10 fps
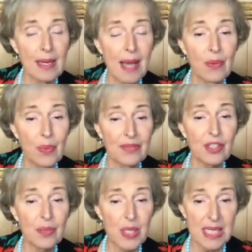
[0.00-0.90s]
I read
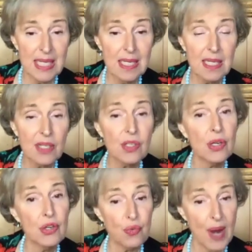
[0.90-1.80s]
some statistics
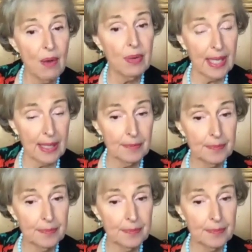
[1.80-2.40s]
on drowning.